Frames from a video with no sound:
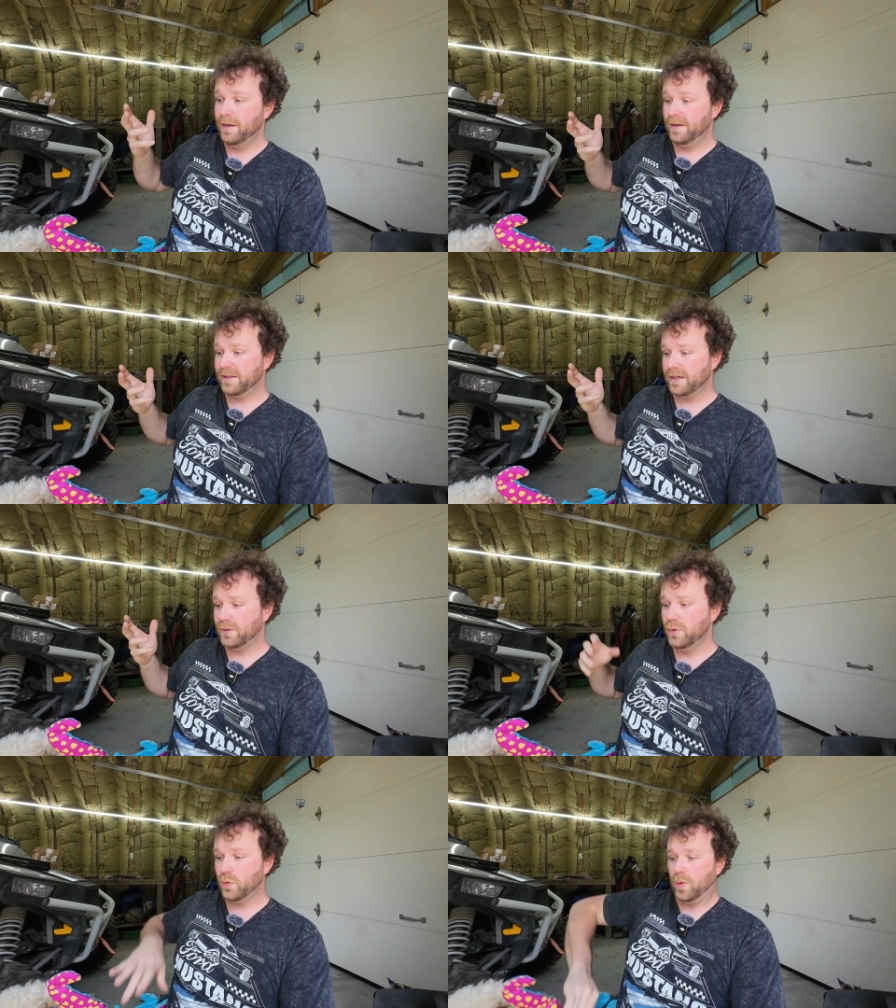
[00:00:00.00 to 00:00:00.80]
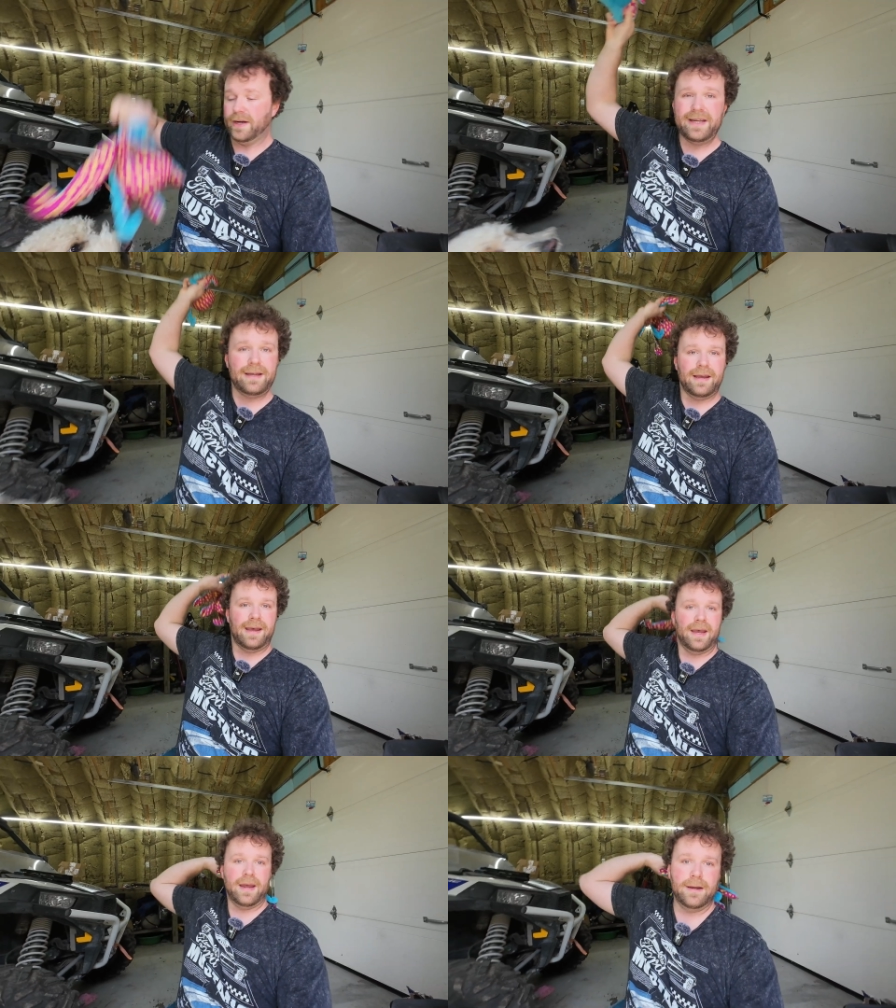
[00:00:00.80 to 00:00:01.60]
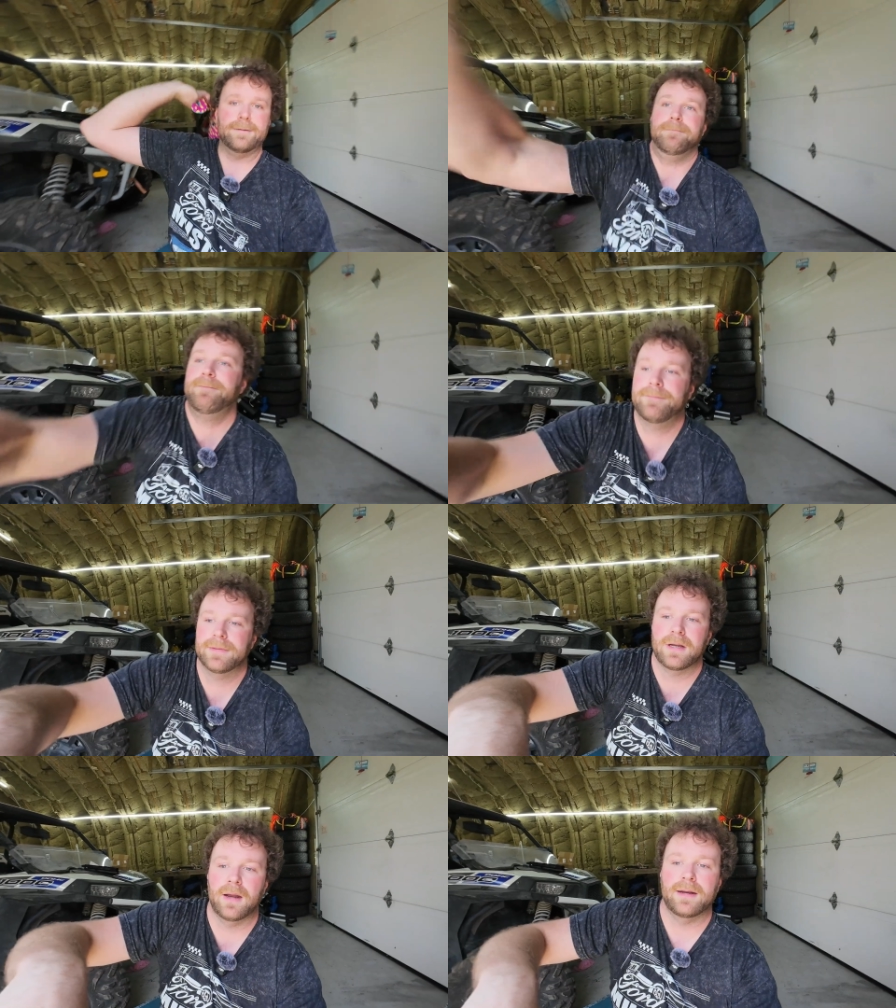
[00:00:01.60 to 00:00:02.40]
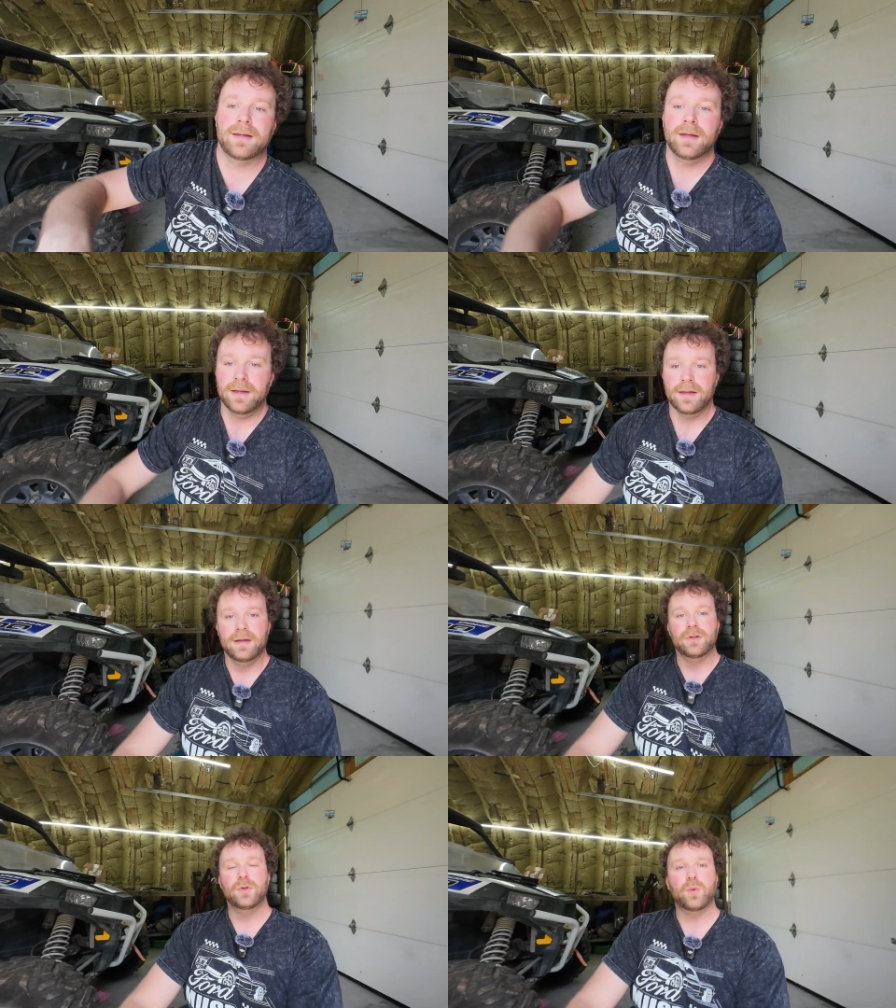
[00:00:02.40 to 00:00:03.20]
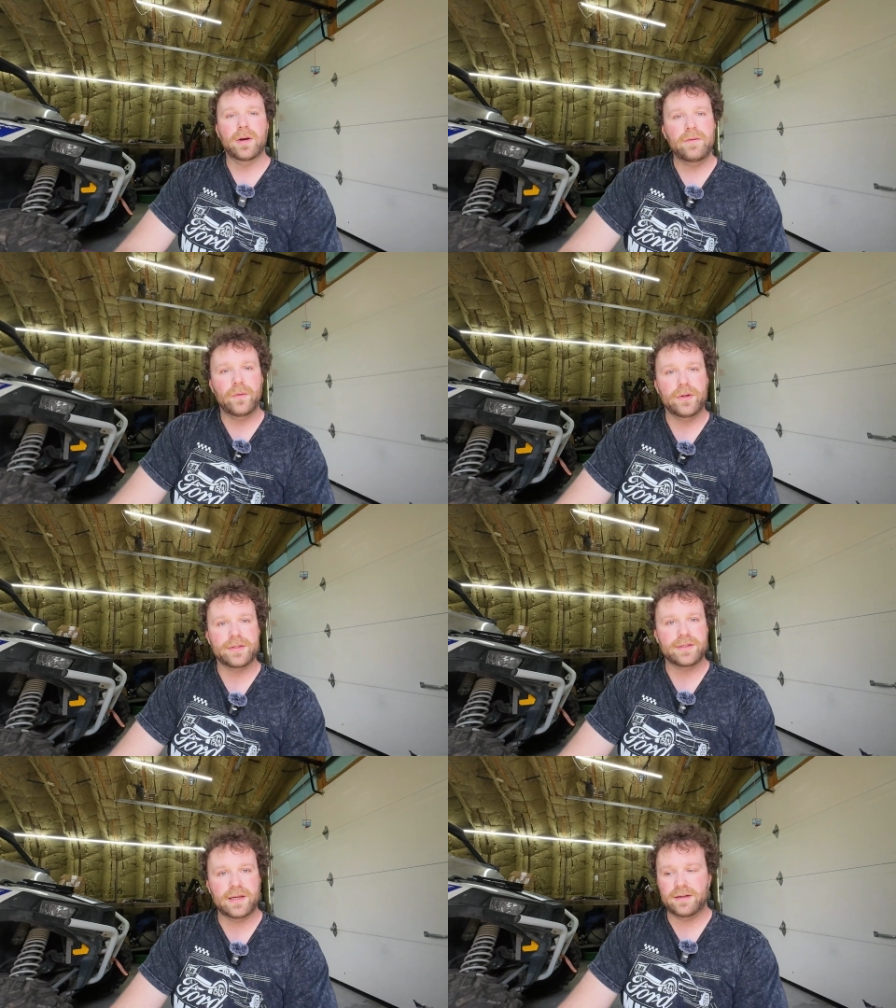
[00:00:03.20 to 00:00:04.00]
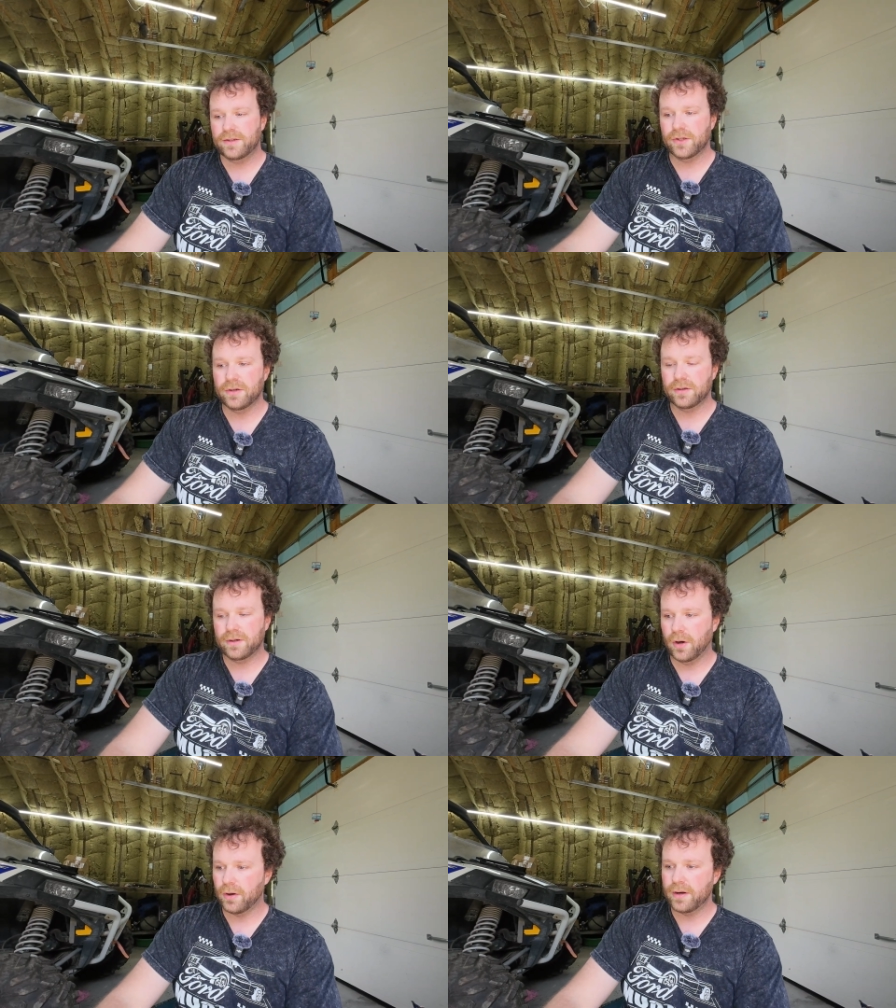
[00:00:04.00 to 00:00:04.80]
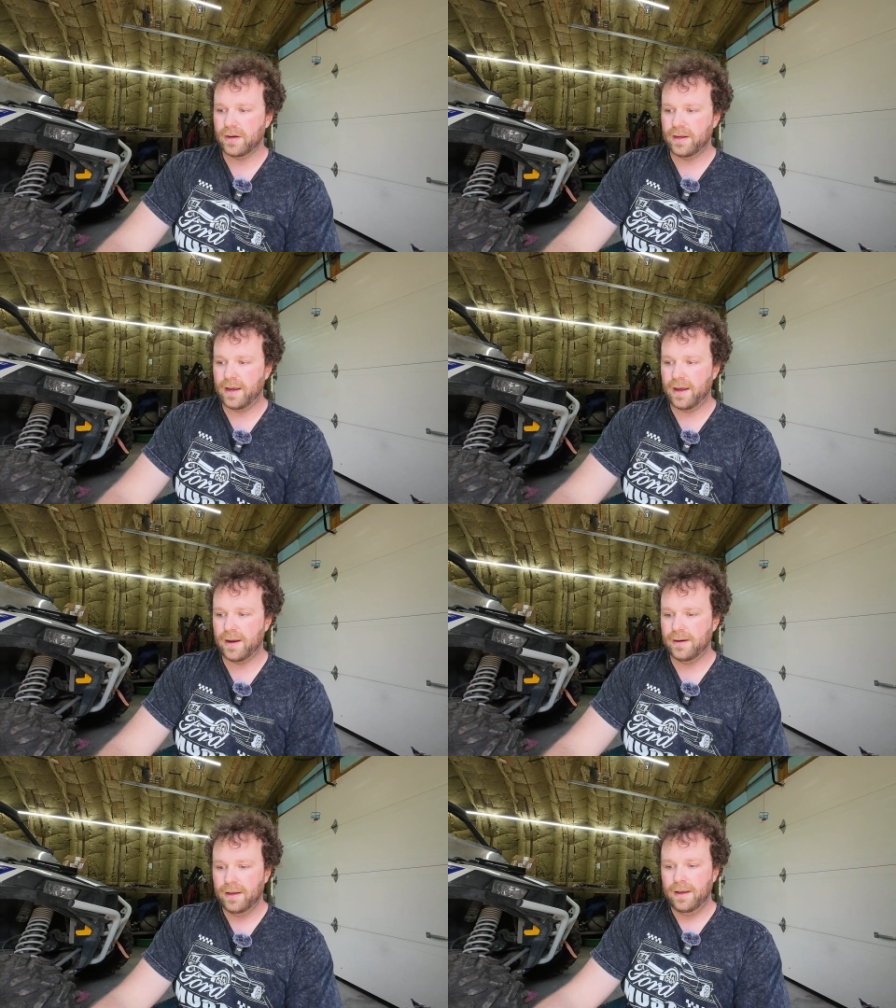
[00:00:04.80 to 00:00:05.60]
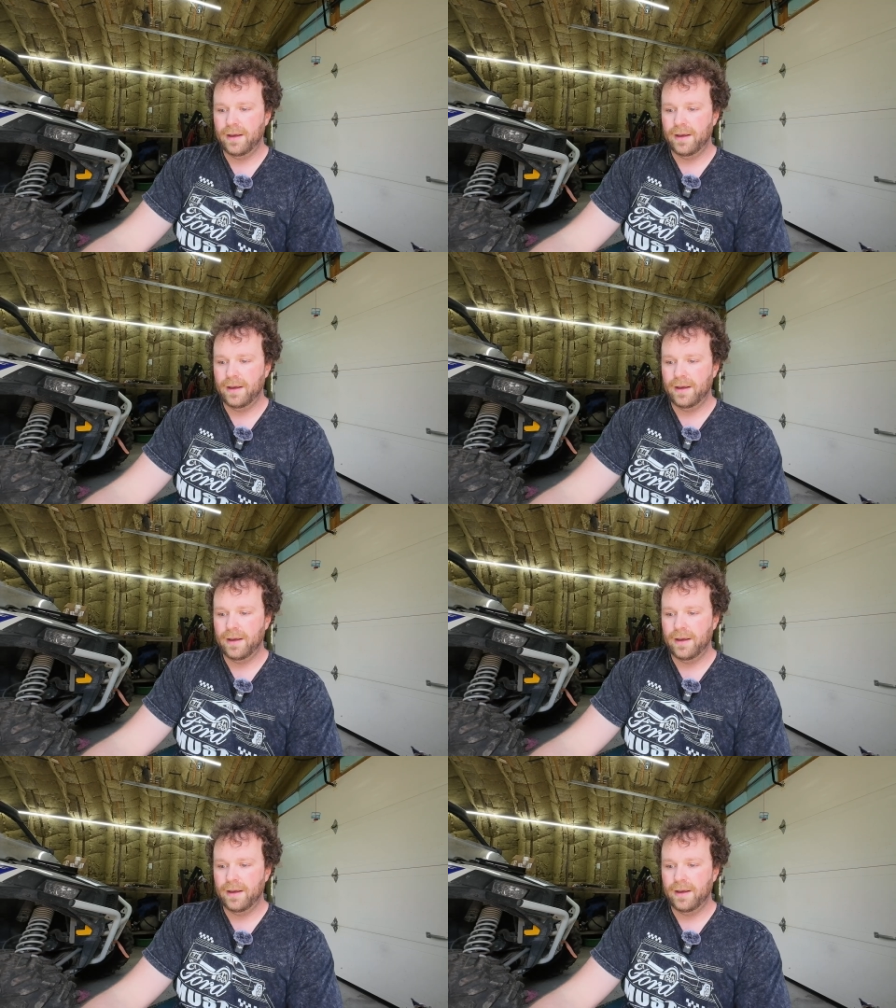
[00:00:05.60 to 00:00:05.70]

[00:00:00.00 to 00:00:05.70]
it's like 220 and got it 220 volts and a certain current and